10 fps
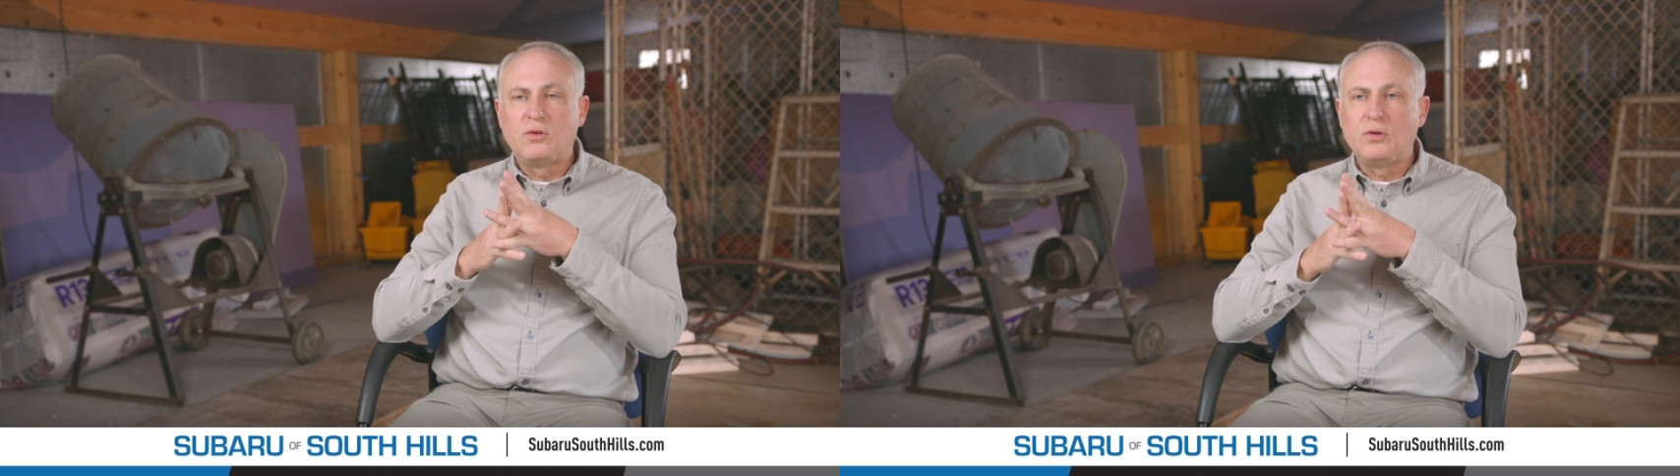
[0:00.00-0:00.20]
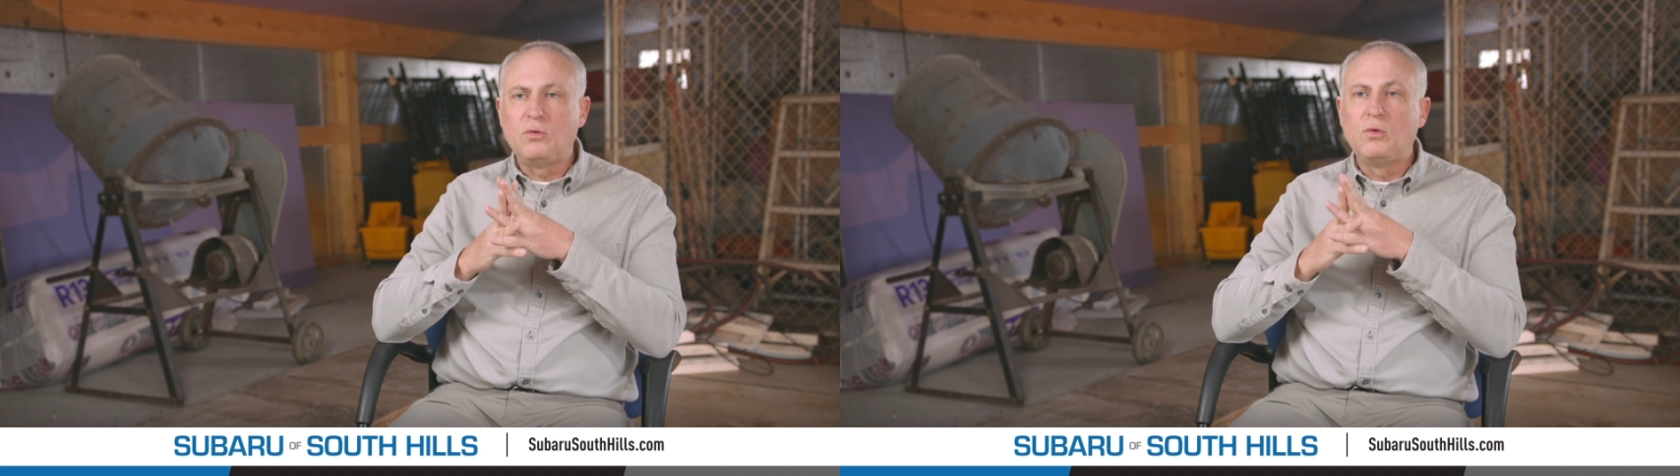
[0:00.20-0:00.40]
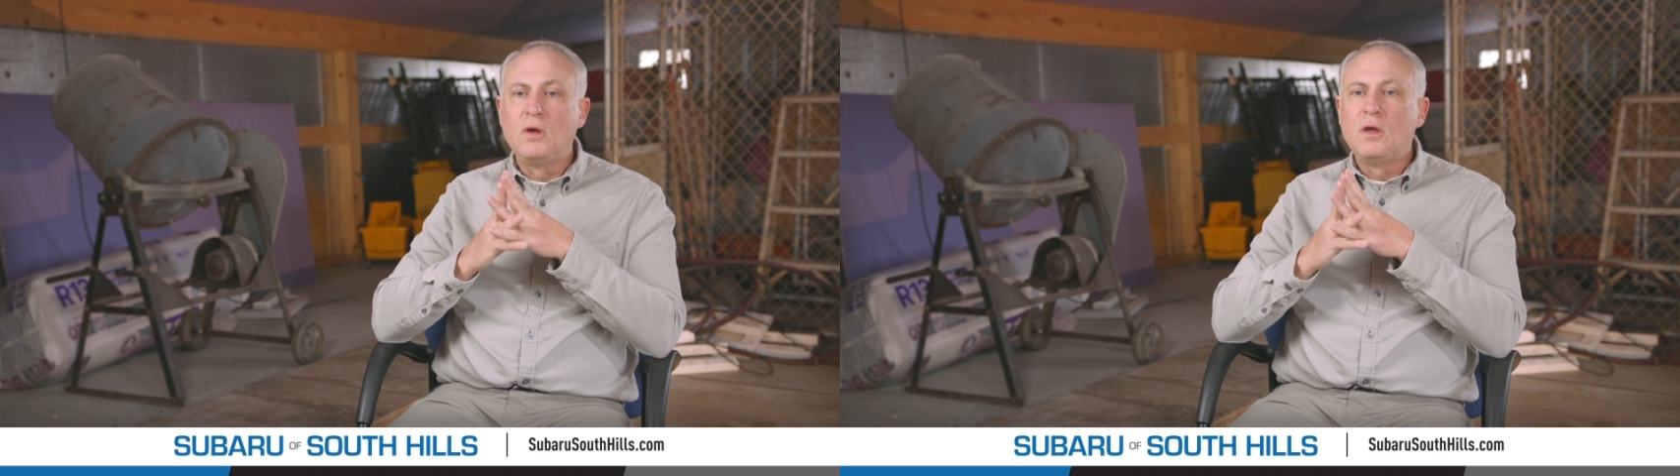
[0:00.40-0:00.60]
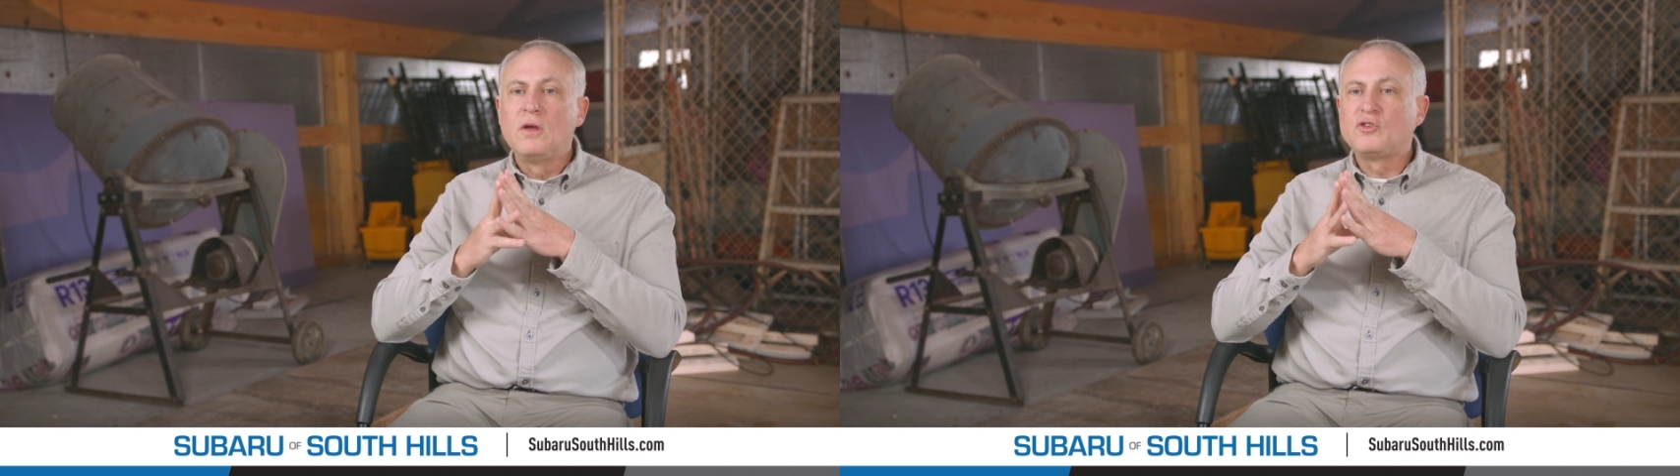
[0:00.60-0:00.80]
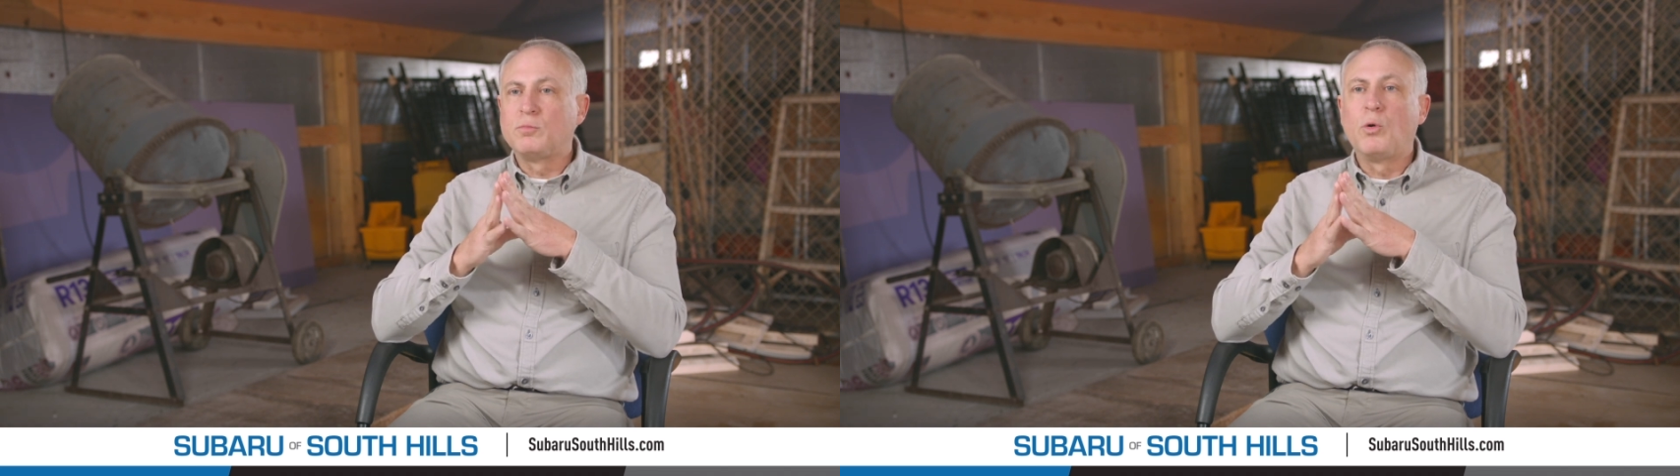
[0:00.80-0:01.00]
to
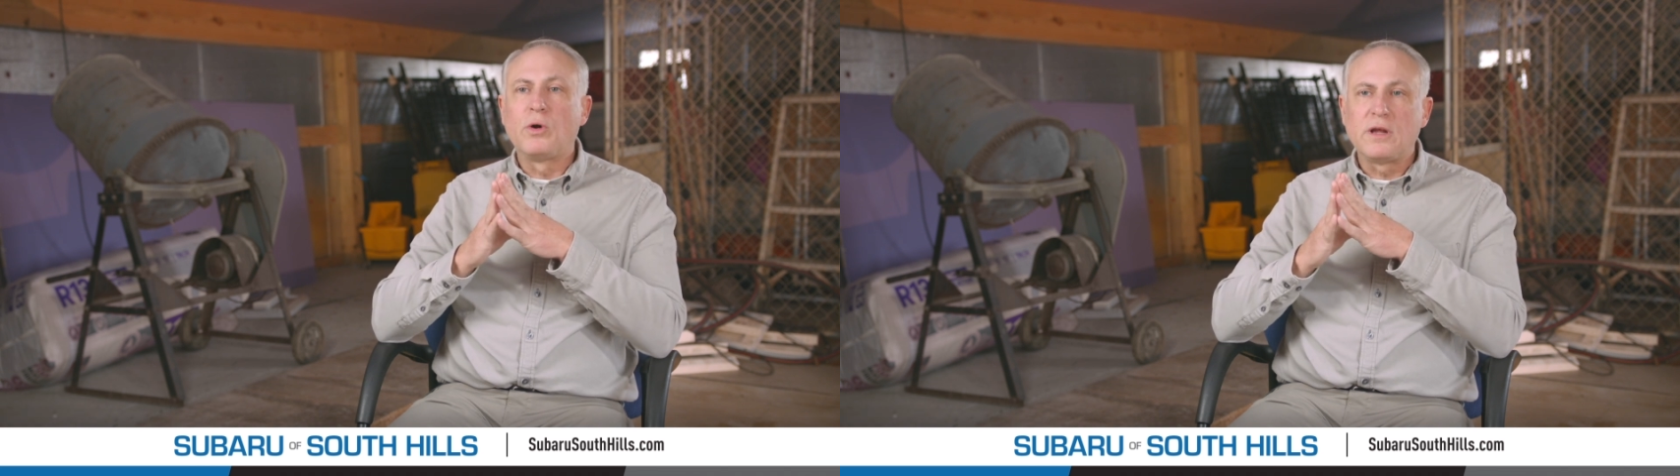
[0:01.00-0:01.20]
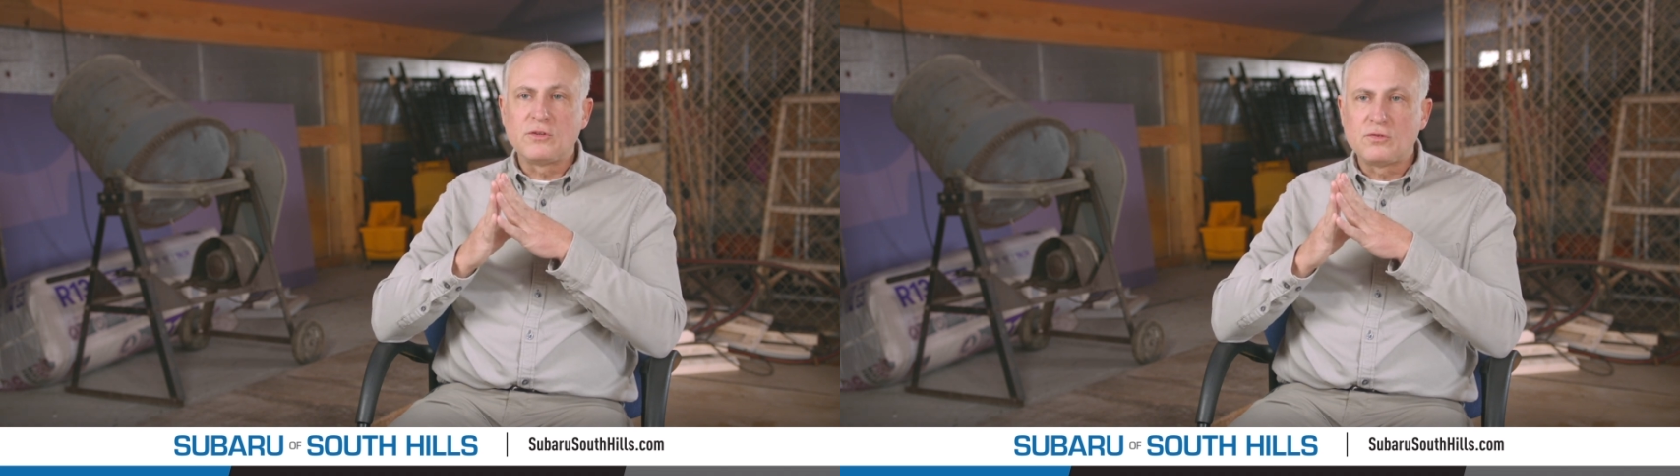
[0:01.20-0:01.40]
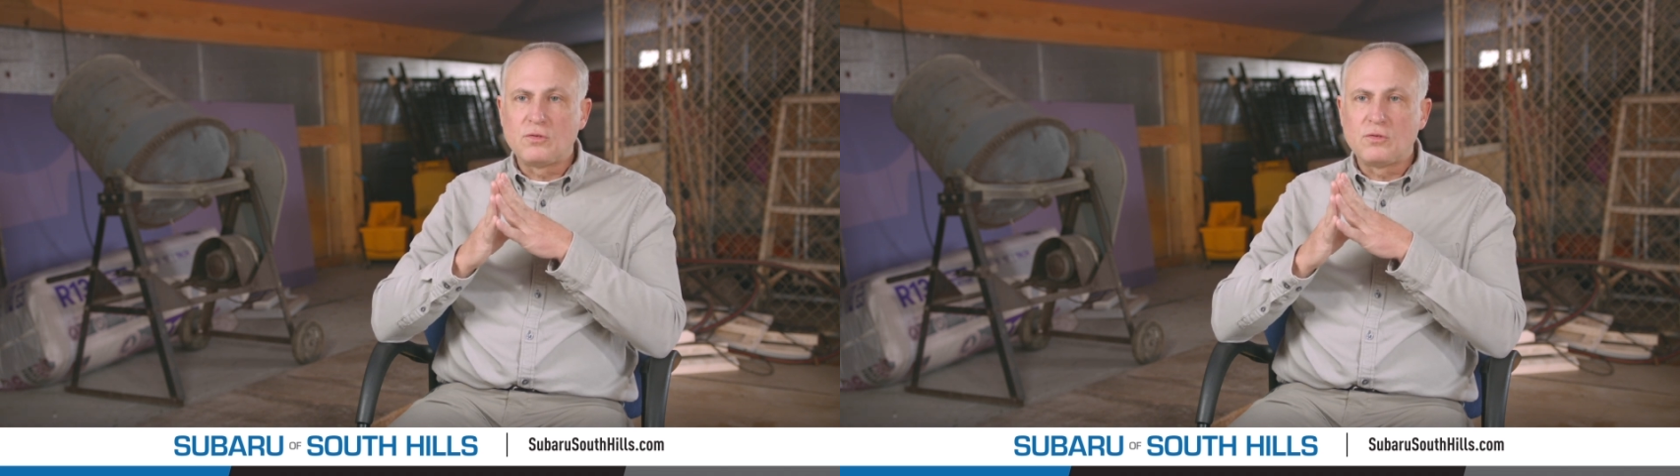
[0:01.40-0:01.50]
support us